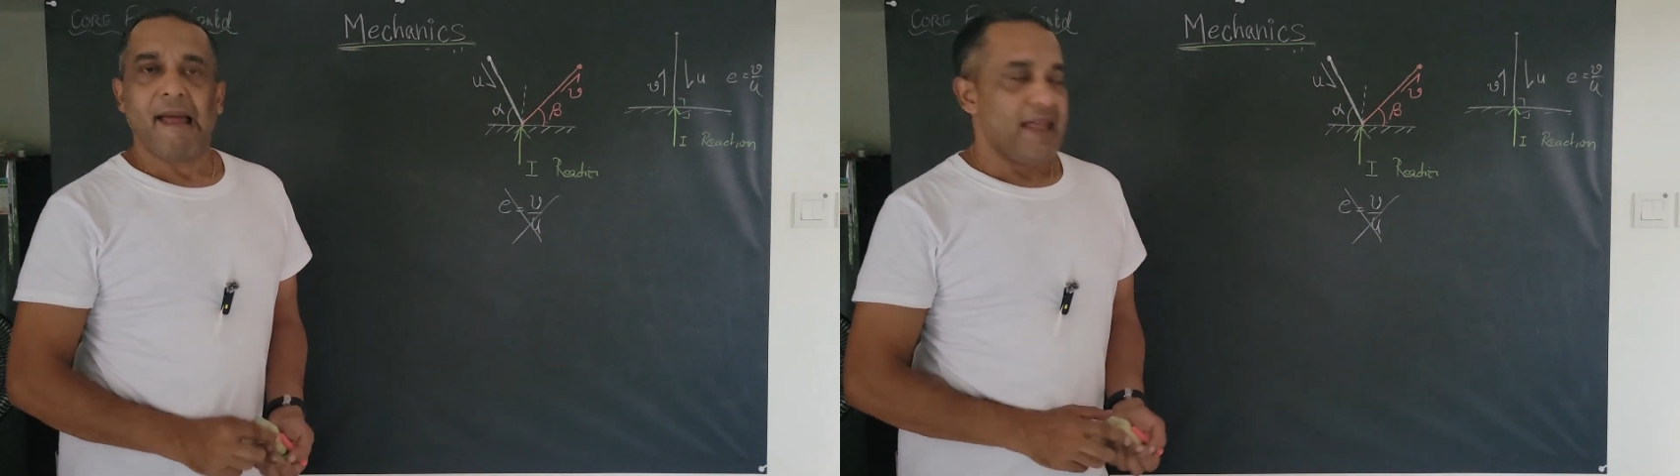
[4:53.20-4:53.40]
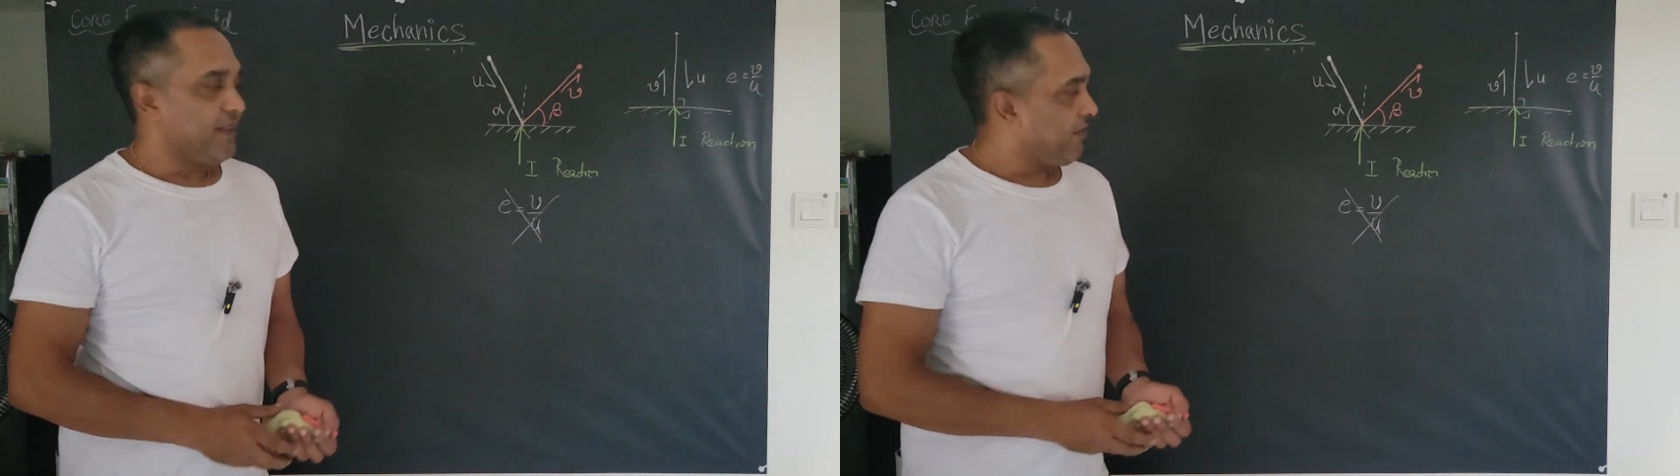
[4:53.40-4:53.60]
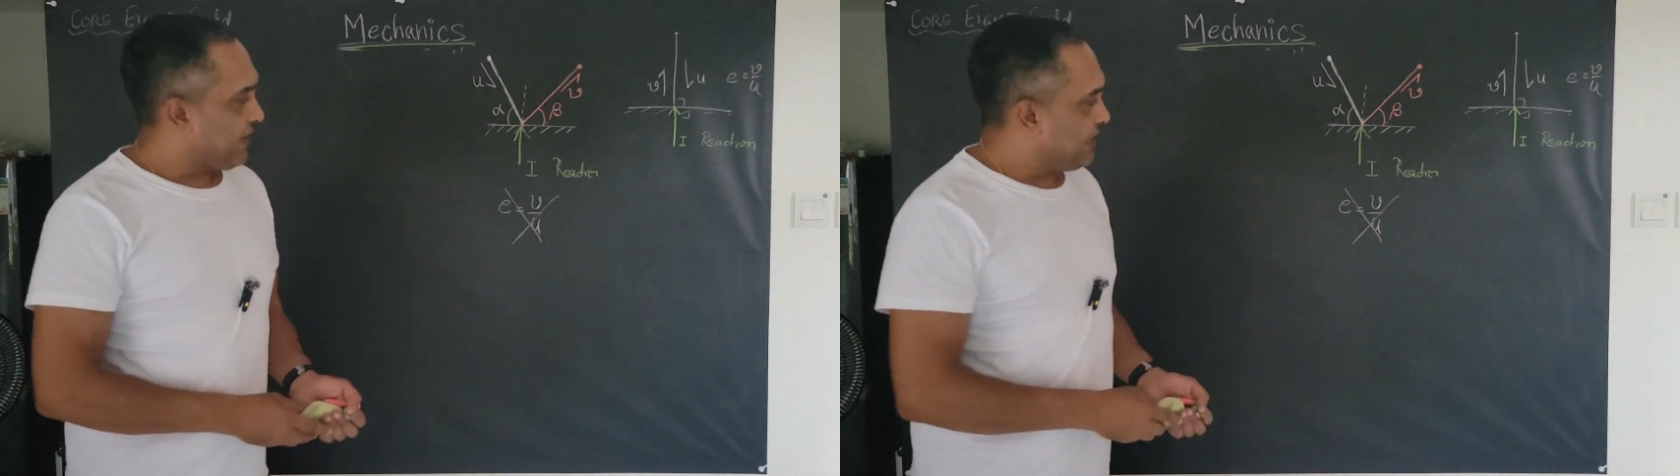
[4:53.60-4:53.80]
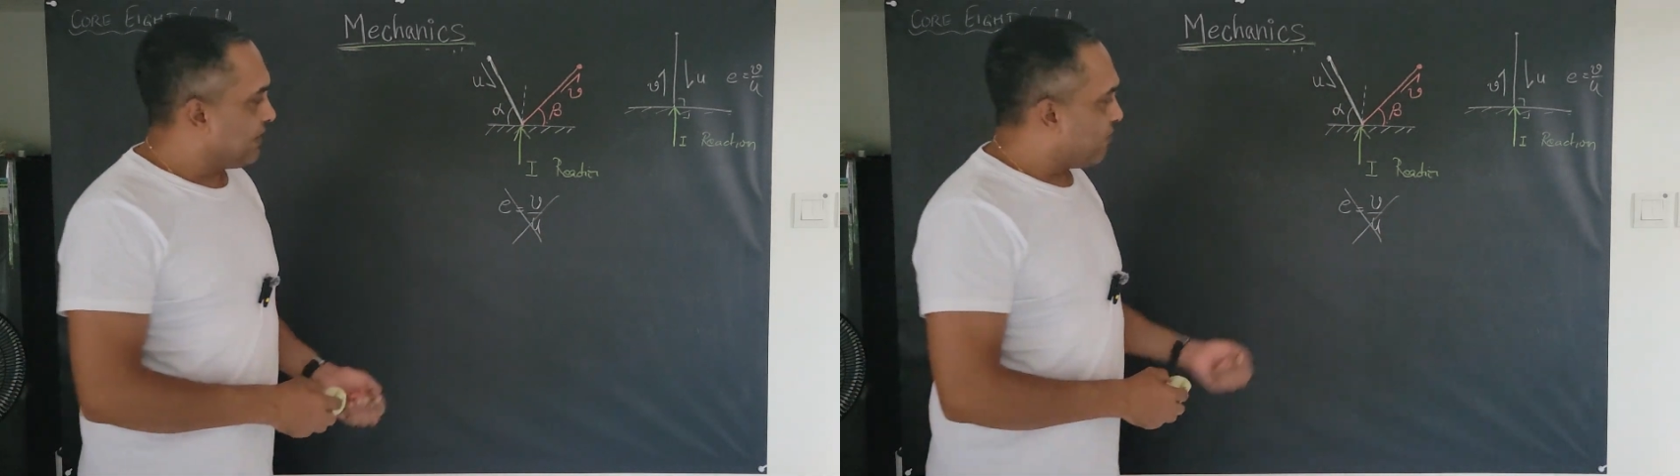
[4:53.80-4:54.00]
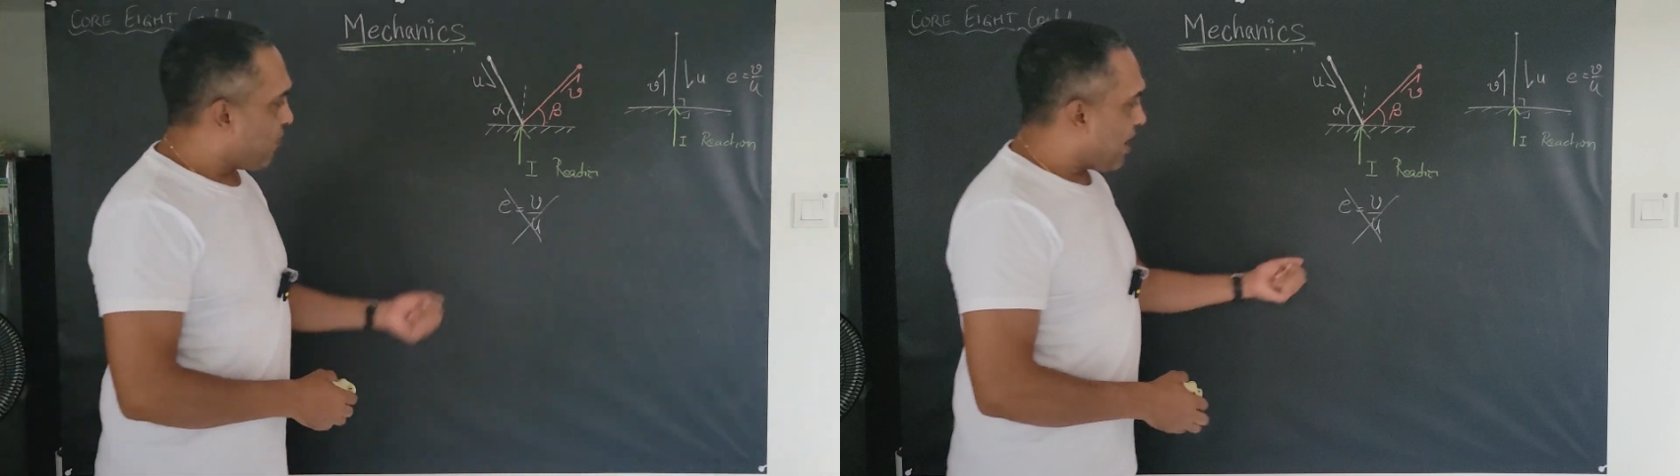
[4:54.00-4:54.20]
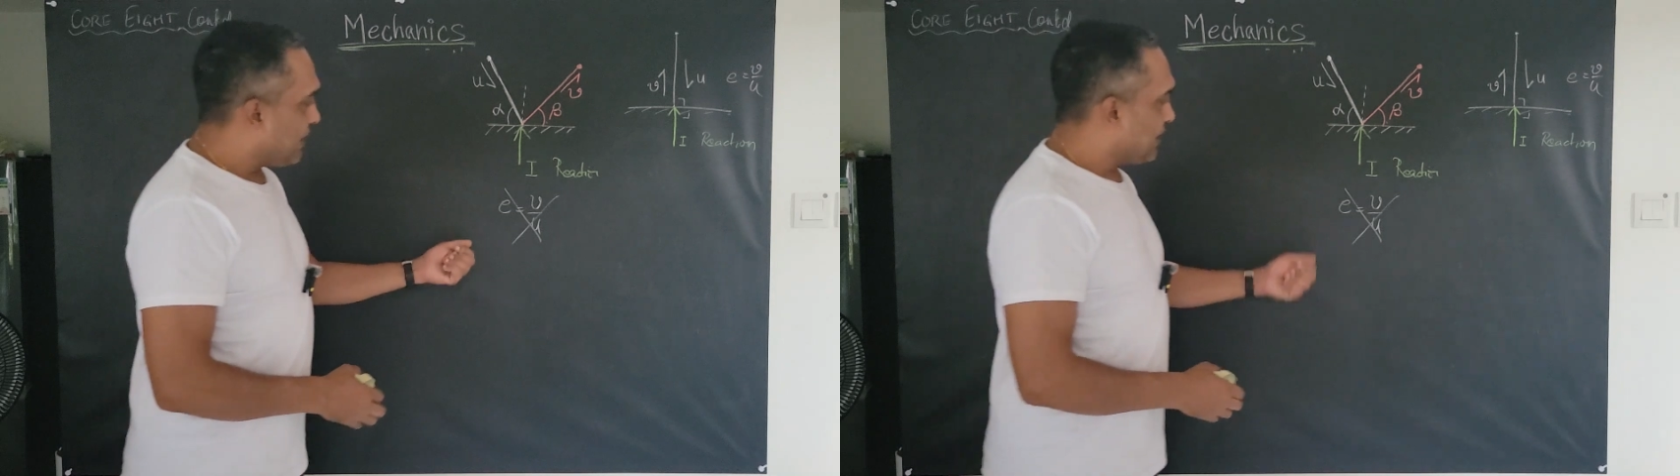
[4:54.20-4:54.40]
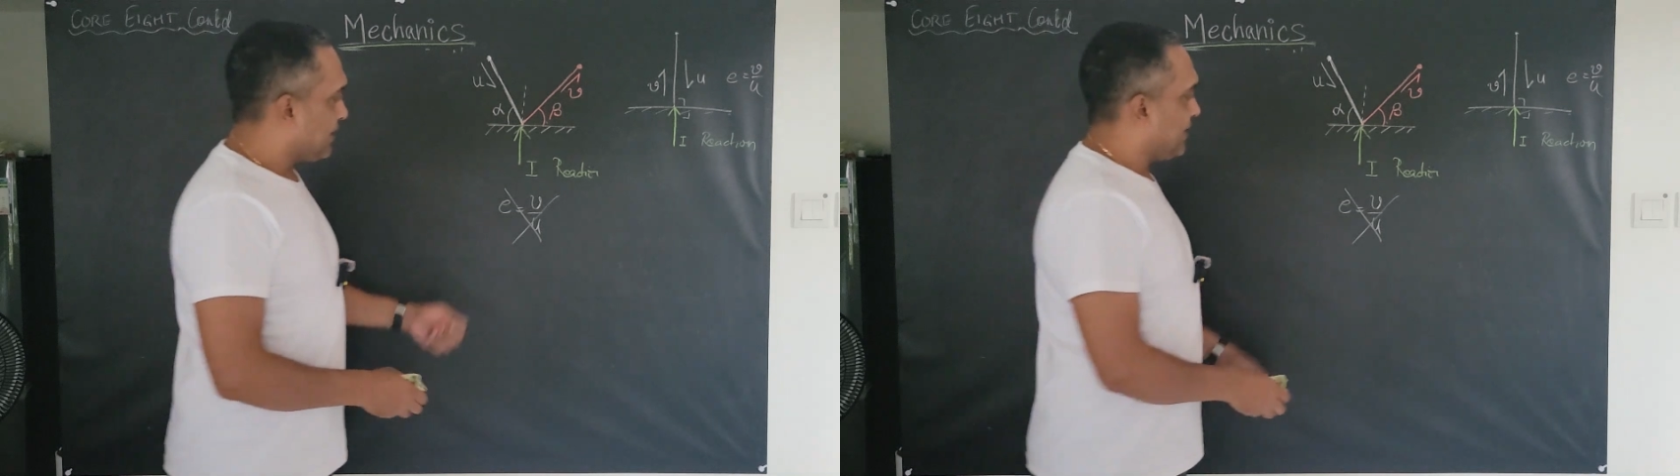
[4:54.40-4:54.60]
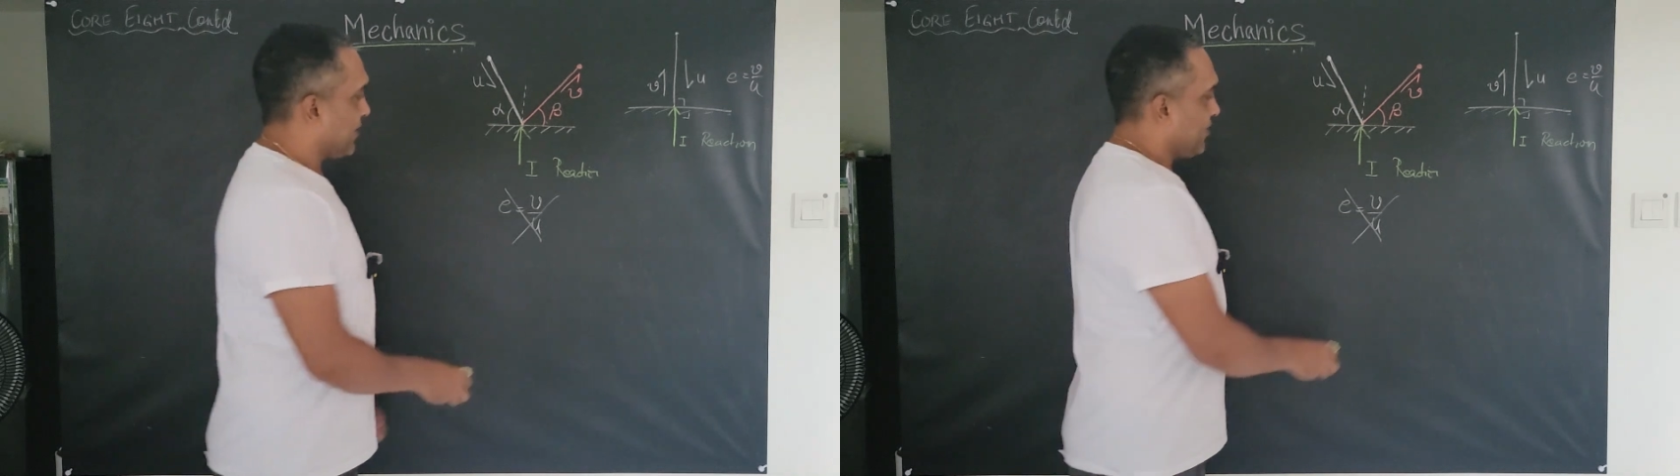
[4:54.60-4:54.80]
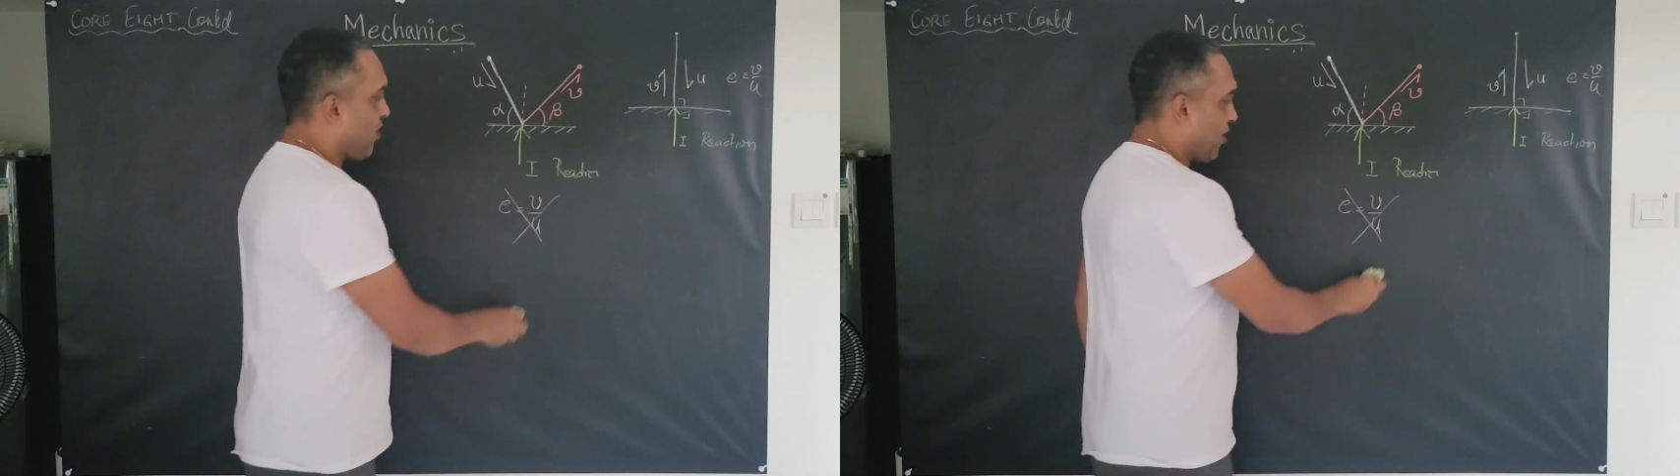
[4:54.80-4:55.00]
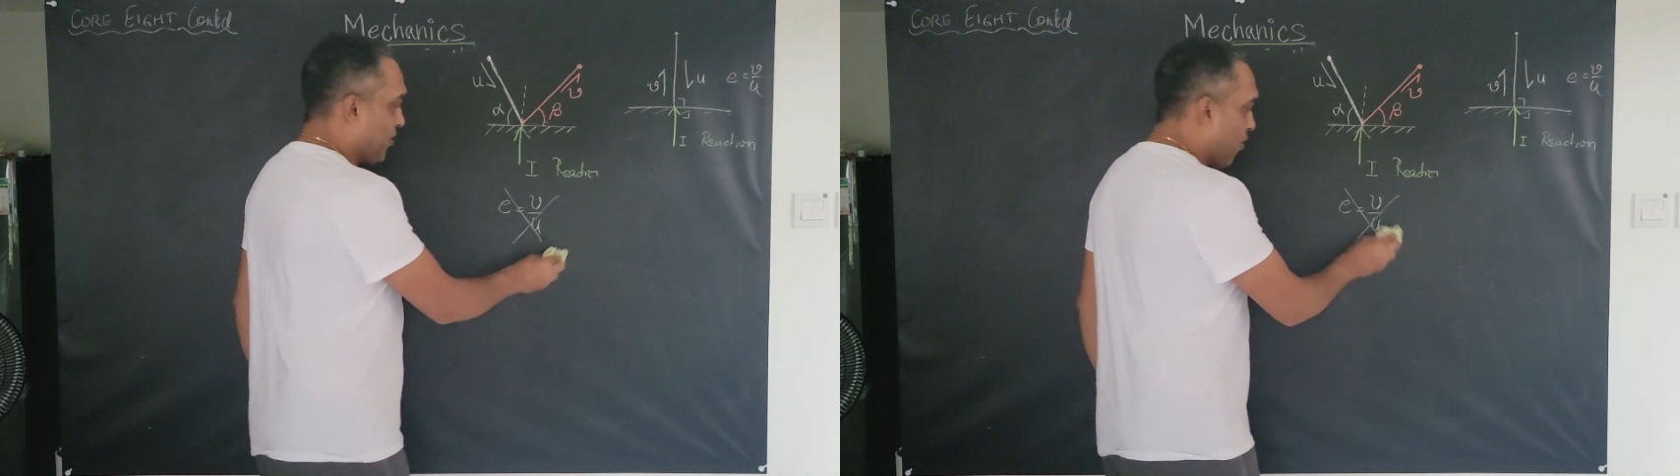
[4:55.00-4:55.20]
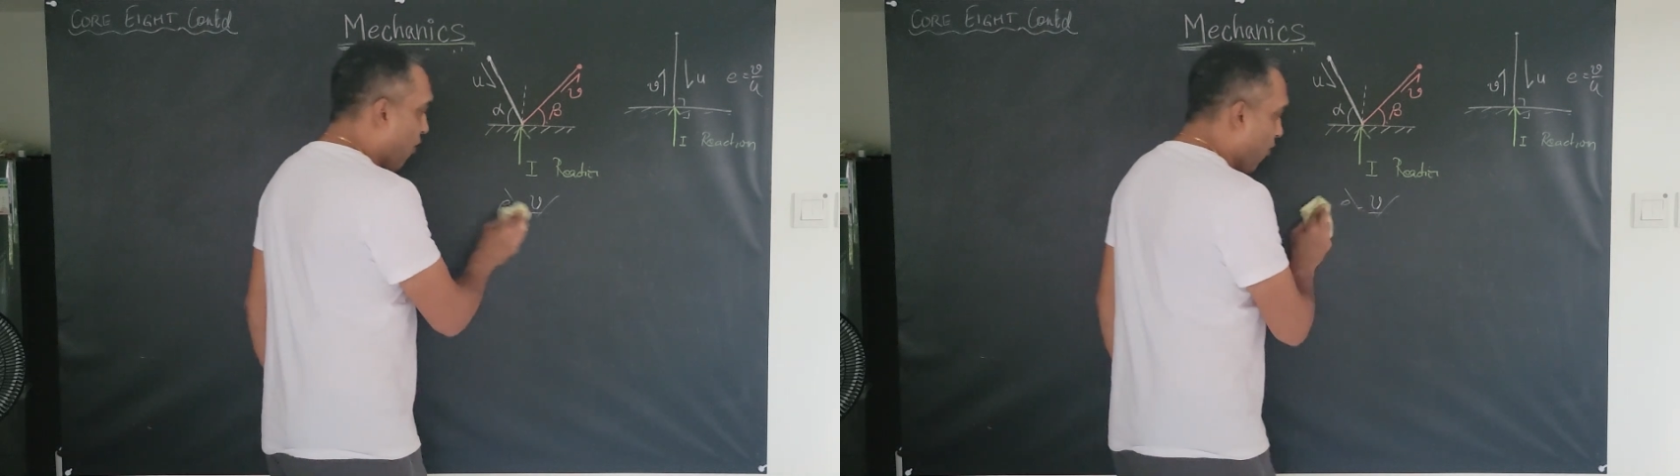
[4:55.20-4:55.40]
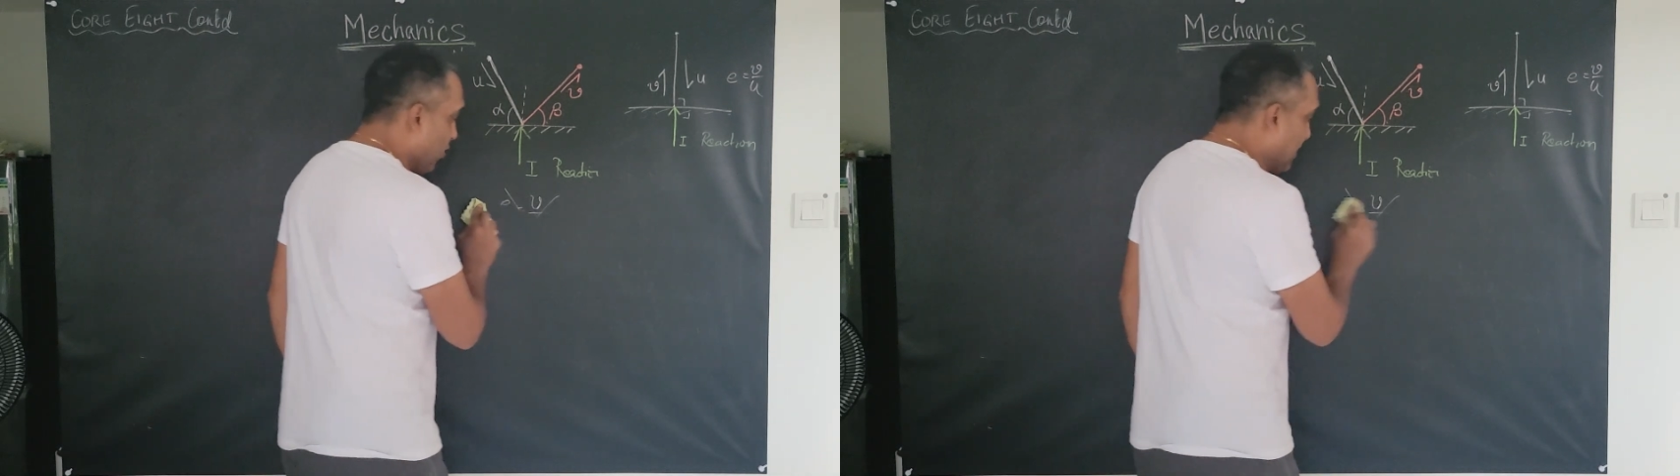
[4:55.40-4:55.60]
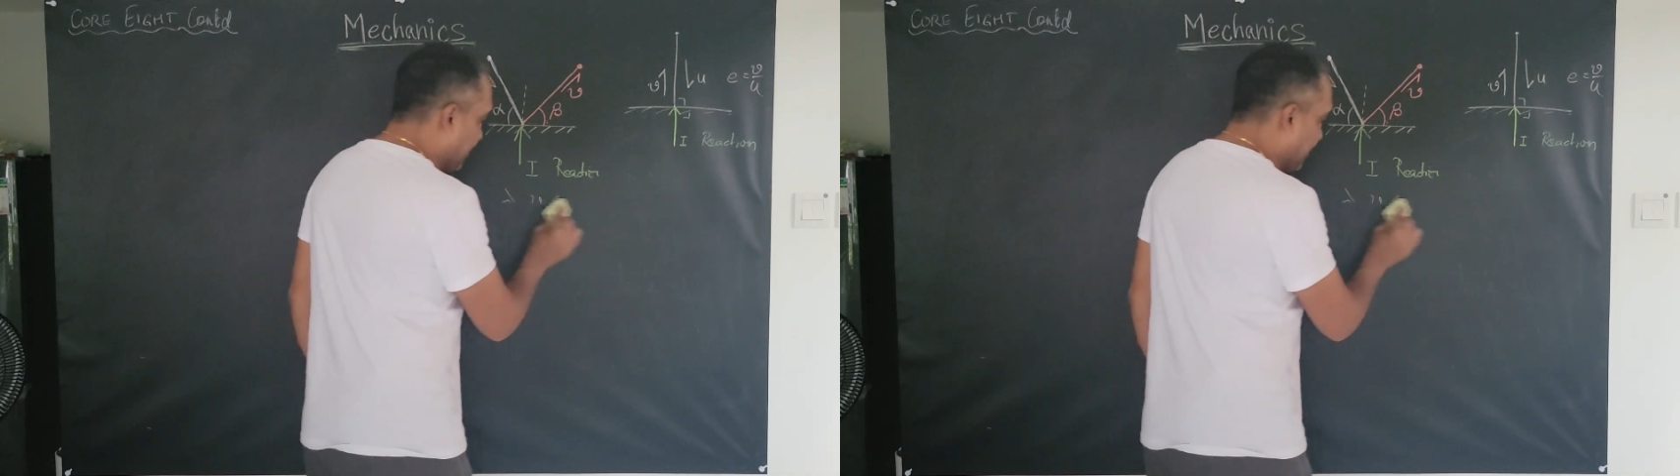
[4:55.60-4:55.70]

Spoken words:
And the reason why this does not hold